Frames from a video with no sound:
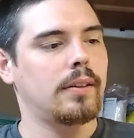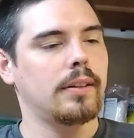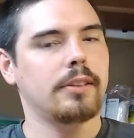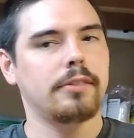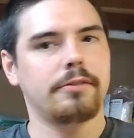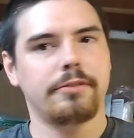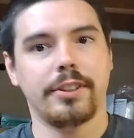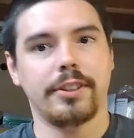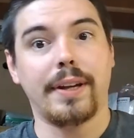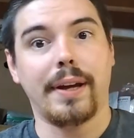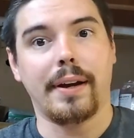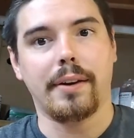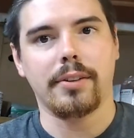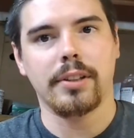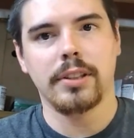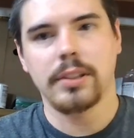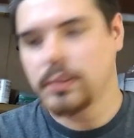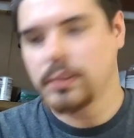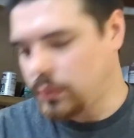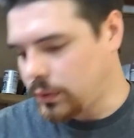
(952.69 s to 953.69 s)
For now,
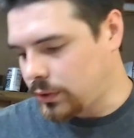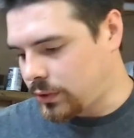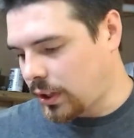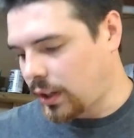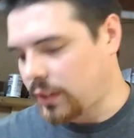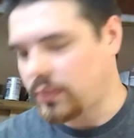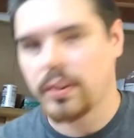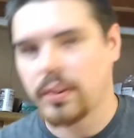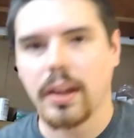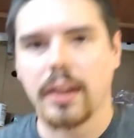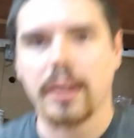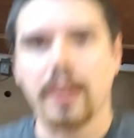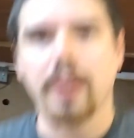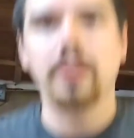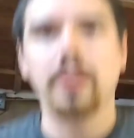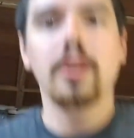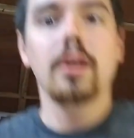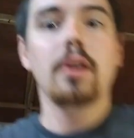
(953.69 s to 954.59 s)
we'll test that out.